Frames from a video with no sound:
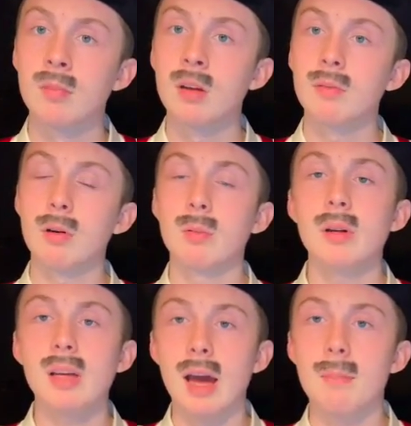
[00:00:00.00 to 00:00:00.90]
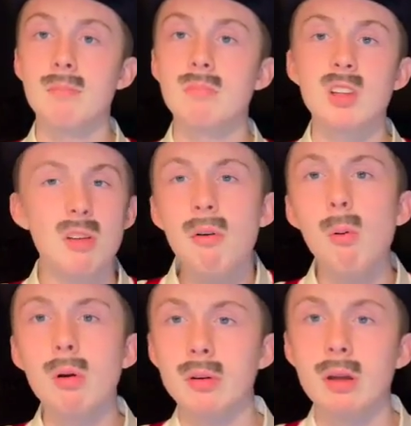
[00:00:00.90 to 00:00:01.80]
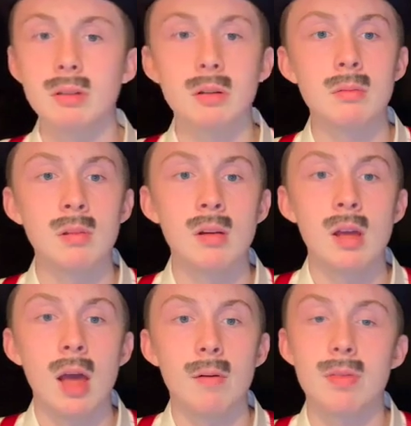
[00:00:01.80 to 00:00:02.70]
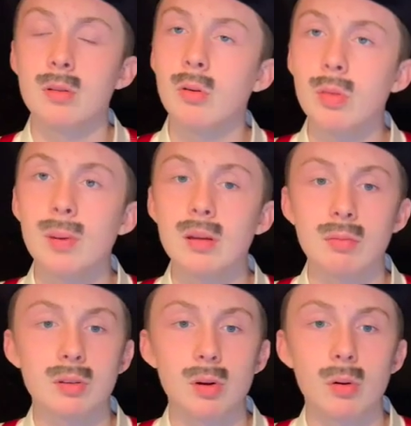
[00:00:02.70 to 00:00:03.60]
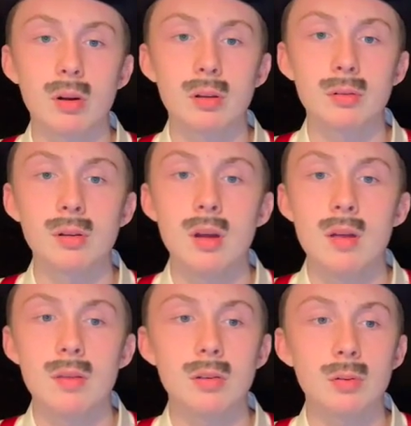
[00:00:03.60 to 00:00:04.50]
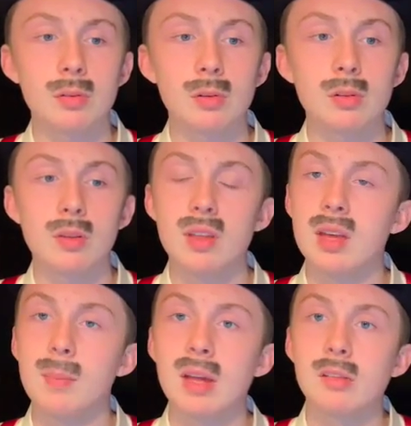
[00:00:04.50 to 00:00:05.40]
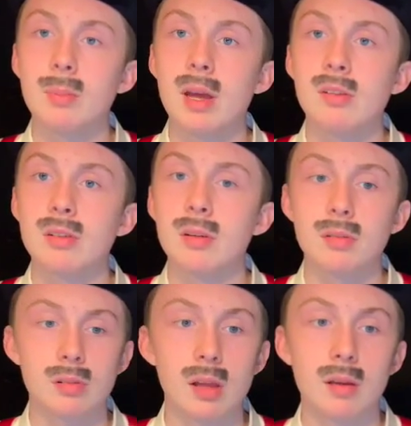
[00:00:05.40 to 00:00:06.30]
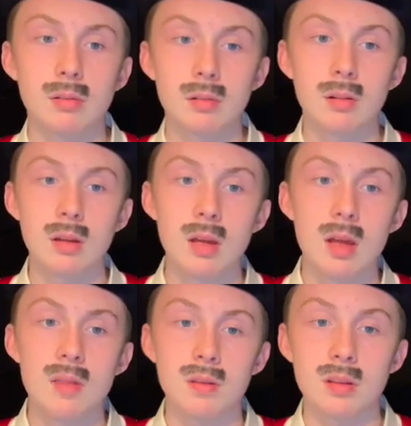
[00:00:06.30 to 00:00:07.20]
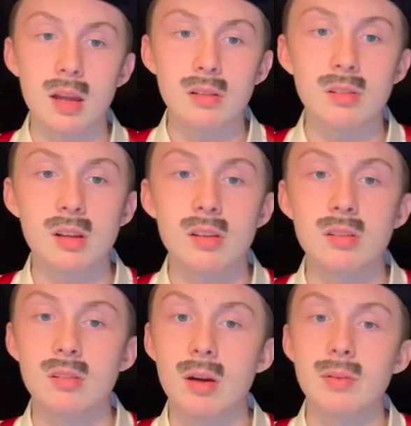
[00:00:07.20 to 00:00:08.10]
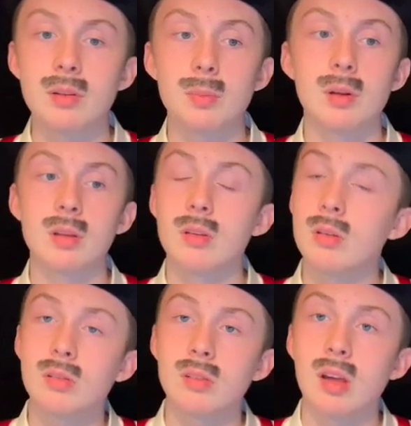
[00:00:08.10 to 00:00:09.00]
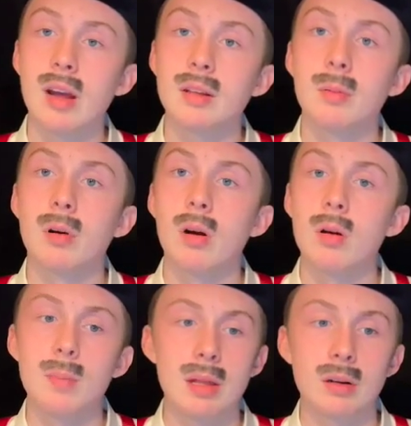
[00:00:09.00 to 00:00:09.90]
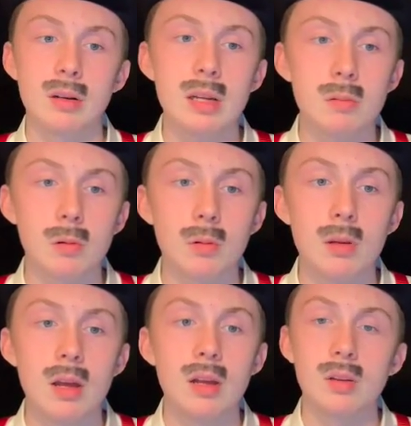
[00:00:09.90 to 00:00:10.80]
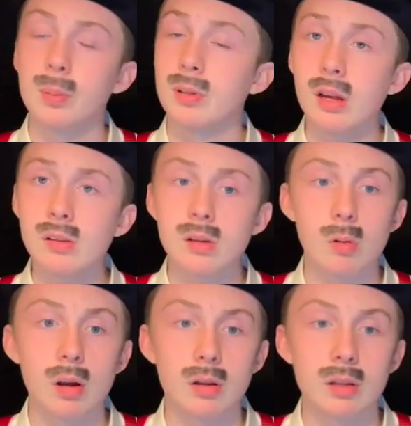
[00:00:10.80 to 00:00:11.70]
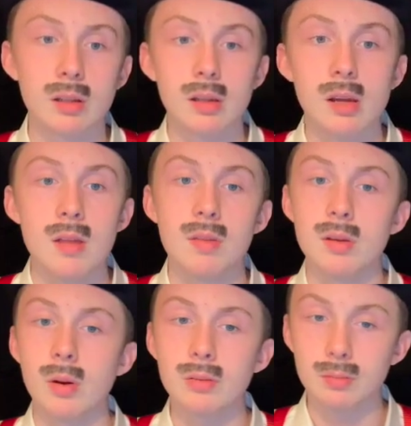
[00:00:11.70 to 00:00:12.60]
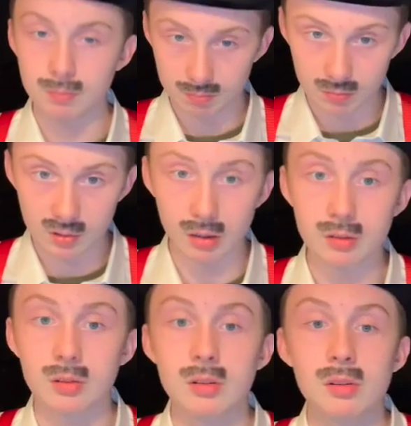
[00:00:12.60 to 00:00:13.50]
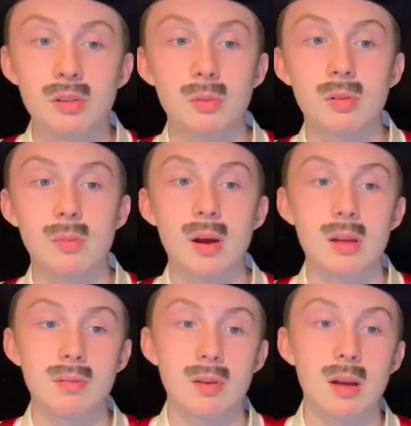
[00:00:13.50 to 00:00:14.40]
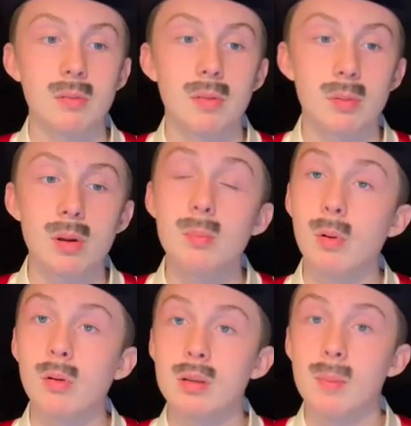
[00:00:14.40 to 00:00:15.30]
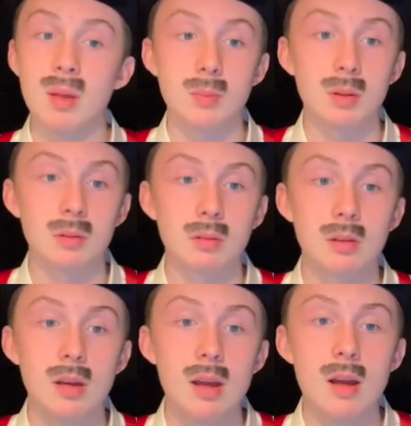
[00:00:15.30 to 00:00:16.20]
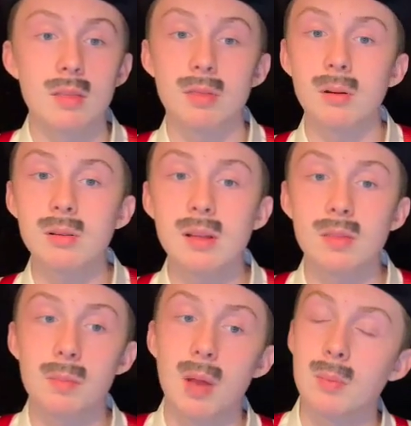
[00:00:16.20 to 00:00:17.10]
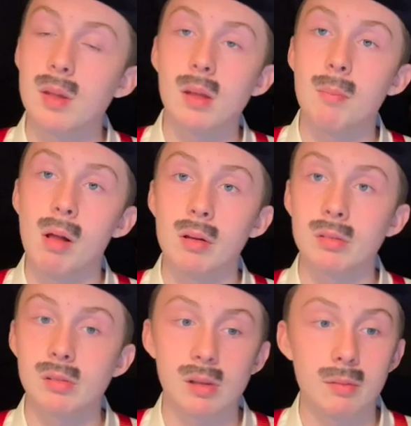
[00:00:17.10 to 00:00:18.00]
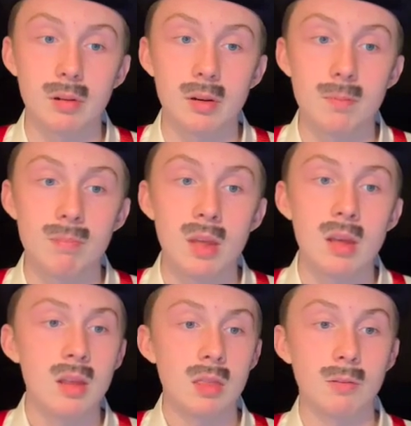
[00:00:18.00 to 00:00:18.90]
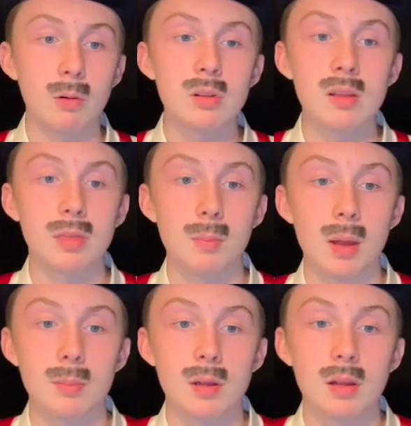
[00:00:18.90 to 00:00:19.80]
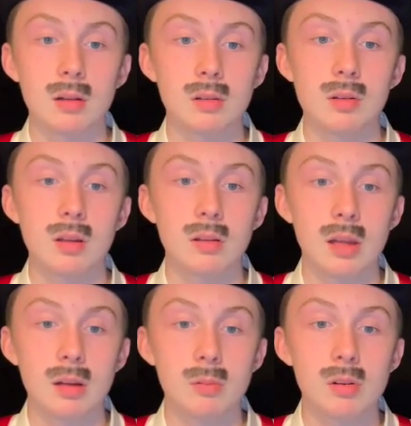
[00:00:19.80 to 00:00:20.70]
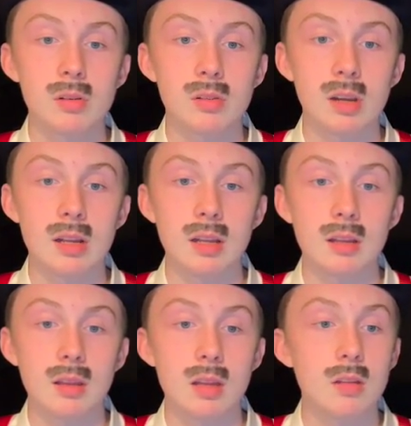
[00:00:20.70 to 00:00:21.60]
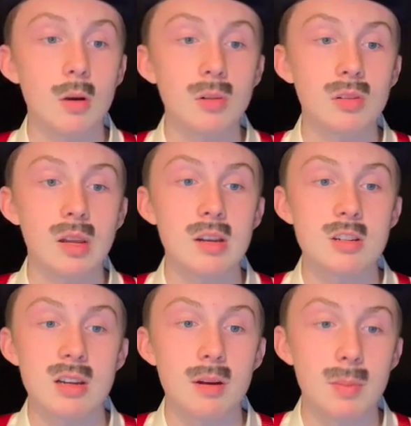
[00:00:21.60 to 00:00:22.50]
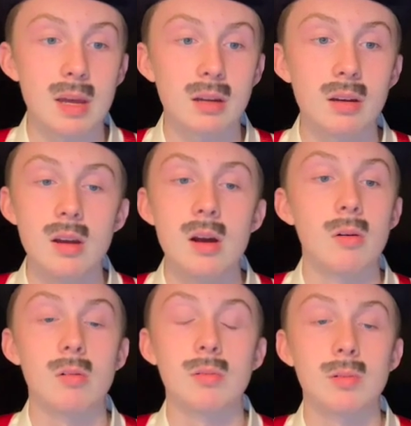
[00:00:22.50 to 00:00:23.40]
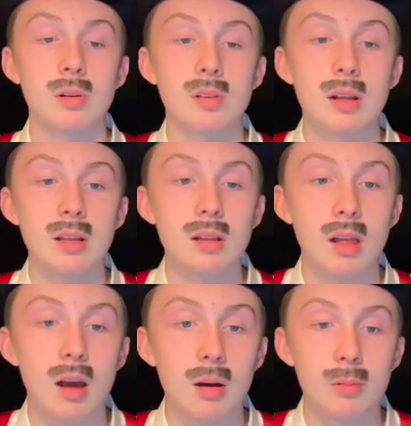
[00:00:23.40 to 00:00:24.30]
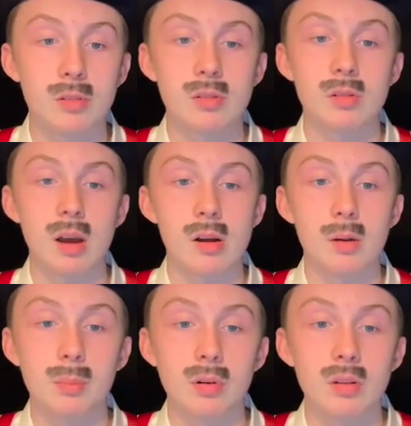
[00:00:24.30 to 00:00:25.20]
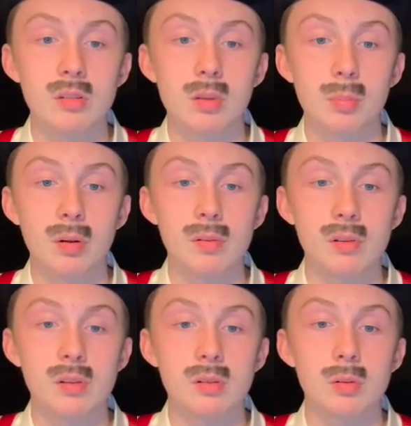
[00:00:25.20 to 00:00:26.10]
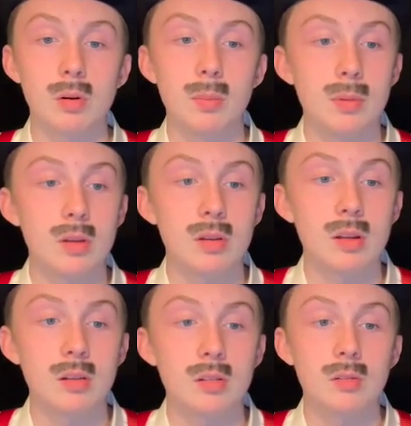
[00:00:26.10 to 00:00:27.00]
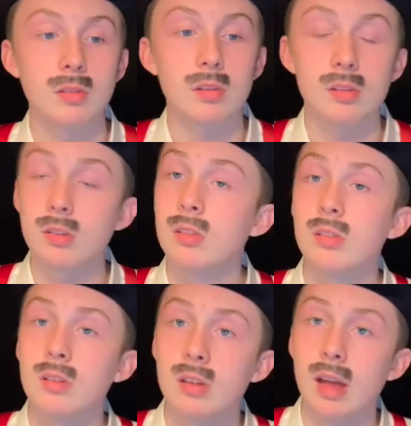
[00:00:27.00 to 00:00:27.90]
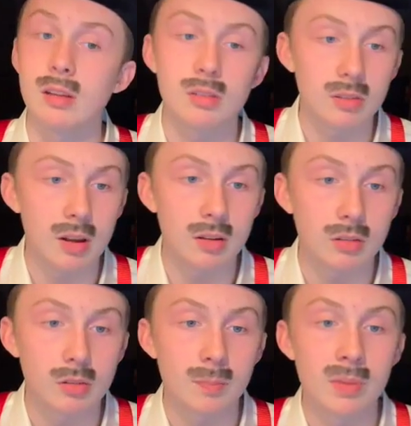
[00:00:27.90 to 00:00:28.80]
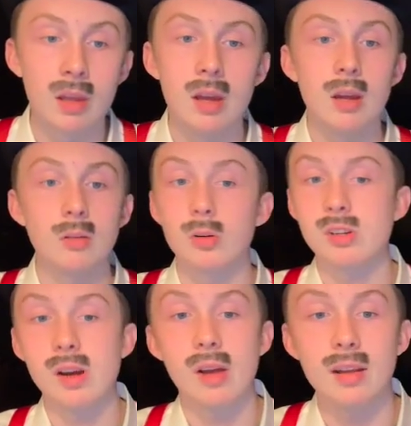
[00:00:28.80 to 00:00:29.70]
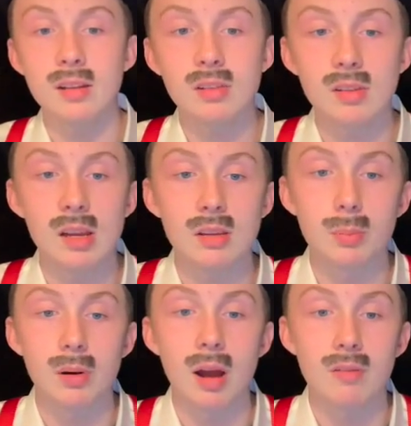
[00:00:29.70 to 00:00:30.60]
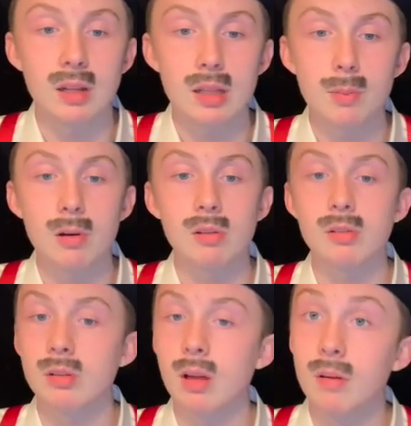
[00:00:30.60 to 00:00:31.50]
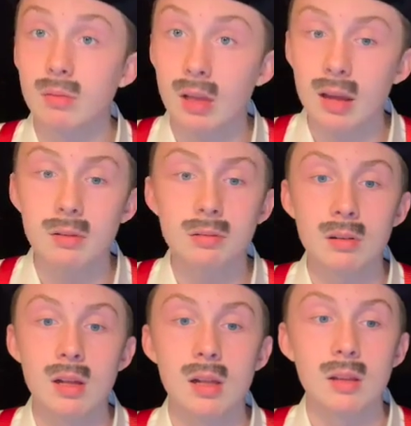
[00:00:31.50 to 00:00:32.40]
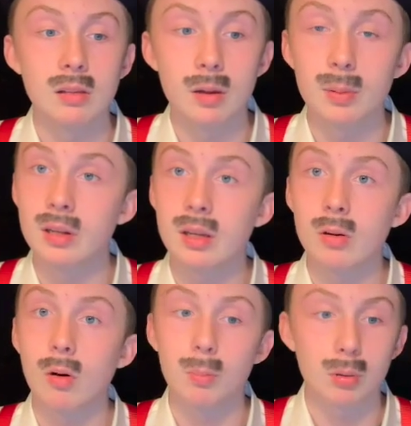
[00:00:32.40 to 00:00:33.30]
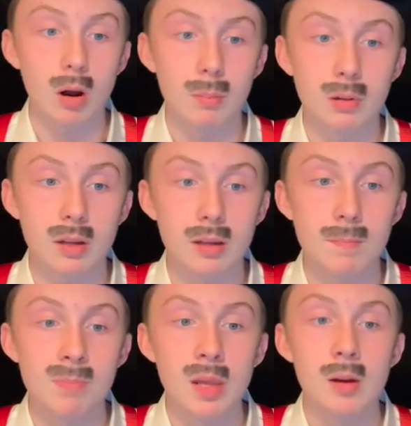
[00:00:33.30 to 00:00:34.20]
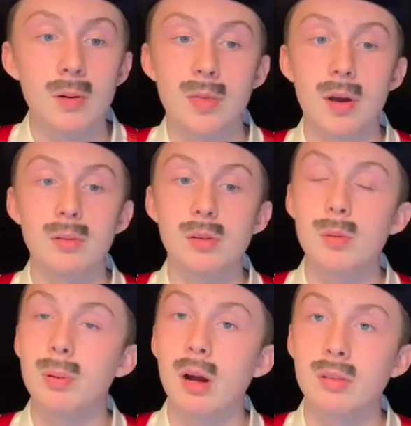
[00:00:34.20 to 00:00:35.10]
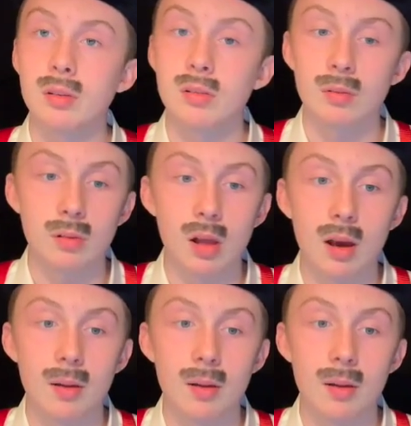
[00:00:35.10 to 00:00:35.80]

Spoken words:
For a recap, the Civil War ended, and with the North being victorious, this resulted in the emancipation of slaves. The United States endeavored to build a new society where all men are equal. To protect equality, the U.S. Constitution was modified with three important amendments. The 13th Amendment abolished slavery. The 14th Amendment included language stating that no state shall make or enforce any law which shall abridge the privileges or immunities of citizens of the United States, nor shall any state deprive any person of life, liberty, or property without due process of law,